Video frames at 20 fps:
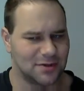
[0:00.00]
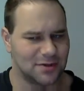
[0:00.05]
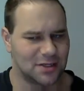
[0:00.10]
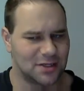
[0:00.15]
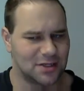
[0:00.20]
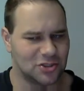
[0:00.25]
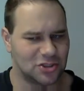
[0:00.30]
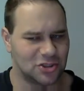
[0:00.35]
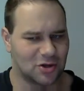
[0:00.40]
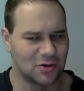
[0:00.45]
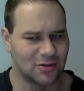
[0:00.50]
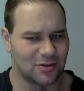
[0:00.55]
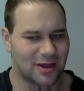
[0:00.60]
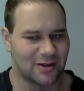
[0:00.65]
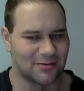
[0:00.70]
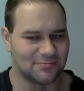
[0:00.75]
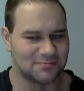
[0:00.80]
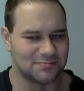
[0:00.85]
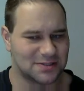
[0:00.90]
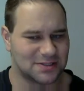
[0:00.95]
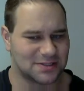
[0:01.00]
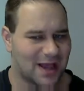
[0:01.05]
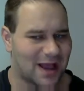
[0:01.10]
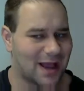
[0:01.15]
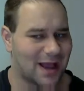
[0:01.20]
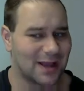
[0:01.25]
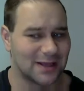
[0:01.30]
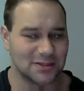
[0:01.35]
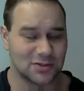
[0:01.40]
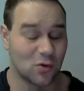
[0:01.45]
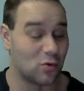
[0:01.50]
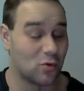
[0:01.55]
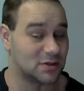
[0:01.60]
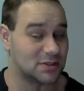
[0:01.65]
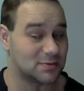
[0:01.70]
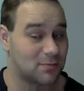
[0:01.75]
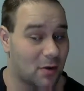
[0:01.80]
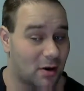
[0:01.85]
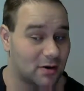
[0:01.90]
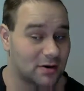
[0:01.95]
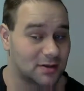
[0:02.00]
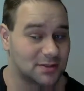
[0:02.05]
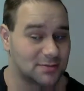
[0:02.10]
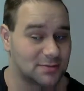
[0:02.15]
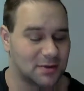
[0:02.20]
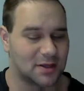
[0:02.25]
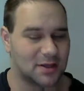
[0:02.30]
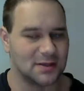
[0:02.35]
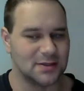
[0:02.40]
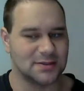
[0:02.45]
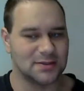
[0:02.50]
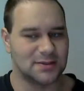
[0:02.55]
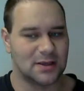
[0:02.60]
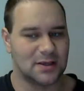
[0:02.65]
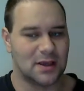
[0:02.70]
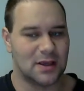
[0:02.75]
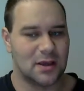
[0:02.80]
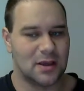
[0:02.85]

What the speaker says: You didn't show a lot of size or smarts, because